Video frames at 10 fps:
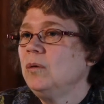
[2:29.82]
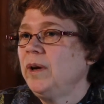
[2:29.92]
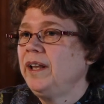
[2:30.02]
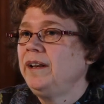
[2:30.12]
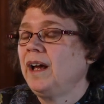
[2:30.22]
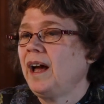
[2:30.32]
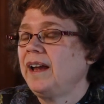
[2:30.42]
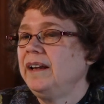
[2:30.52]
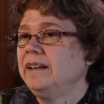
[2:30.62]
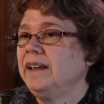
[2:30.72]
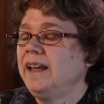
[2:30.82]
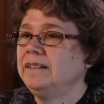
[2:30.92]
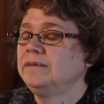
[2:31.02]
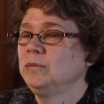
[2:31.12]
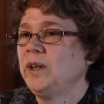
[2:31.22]
When
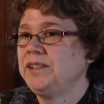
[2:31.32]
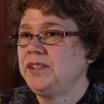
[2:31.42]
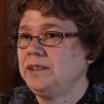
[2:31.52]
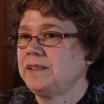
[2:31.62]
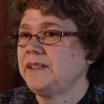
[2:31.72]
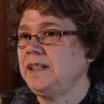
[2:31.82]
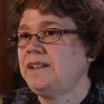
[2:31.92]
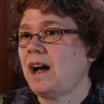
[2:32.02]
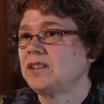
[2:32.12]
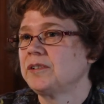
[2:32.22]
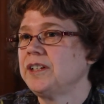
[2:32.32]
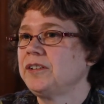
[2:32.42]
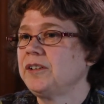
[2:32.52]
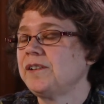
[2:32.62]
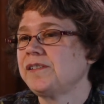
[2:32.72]
I went to see Dr.
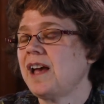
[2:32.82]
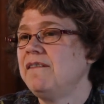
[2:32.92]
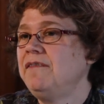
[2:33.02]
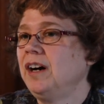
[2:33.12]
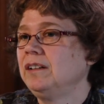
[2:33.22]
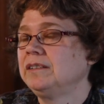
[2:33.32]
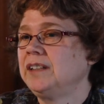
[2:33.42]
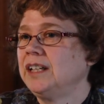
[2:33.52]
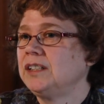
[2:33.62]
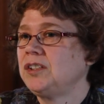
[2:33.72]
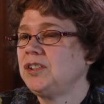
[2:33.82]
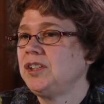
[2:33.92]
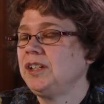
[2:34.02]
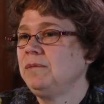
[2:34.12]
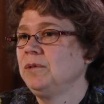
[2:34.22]
Ehlers, I felt that
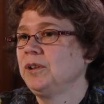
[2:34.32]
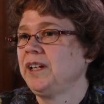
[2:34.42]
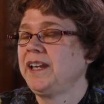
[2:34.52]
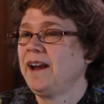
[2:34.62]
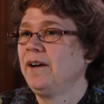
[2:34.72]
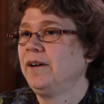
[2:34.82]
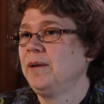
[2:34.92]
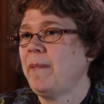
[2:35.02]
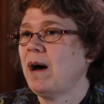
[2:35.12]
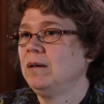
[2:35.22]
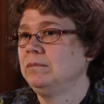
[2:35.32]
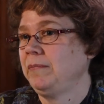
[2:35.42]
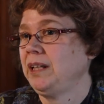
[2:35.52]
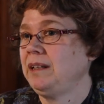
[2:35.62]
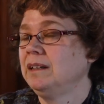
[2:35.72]
she really cared about
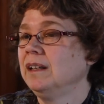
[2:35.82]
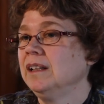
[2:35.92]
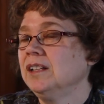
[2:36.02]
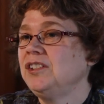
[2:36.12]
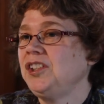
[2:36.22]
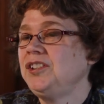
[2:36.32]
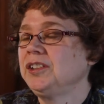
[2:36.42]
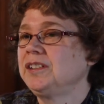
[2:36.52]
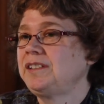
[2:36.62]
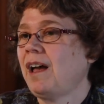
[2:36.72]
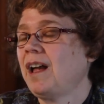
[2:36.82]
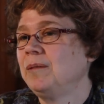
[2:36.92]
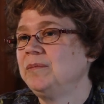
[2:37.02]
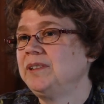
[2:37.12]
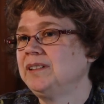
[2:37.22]
me. She took the
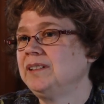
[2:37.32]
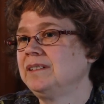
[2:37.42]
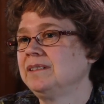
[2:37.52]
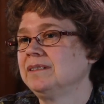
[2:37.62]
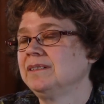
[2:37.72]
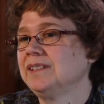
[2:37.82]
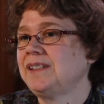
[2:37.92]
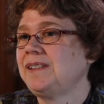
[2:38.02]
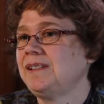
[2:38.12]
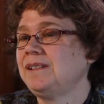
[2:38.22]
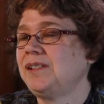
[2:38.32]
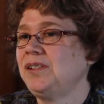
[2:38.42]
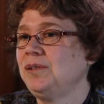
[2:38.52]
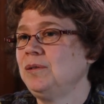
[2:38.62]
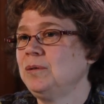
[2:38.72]
time to listen
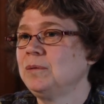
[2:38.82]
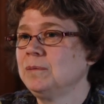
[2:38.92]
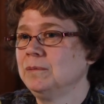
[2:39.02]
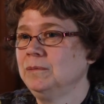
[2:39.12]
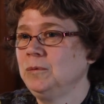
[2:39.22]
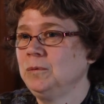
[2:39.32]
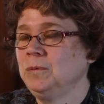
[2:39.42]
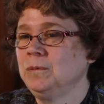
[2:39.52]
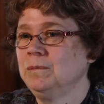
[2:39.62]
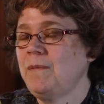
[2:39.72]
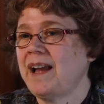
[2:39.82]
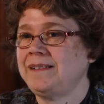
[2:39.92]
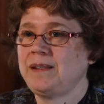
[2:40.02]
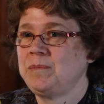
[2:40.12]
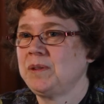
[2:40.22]
to
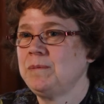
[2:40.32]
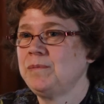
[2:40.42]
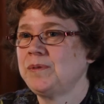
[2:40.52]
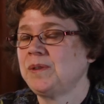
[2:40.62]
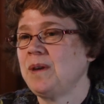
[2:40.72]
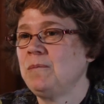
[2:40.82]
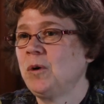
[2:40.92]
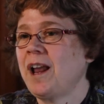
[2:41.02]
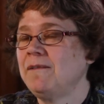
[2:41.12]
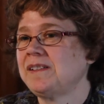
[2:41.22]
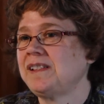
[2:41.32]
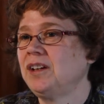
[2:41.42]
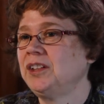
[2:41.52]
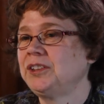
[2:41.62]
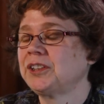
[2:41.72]
my symptoms and what I was
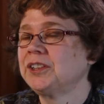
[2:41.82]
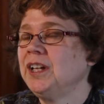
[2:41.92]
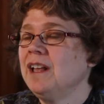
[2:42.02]
telling her.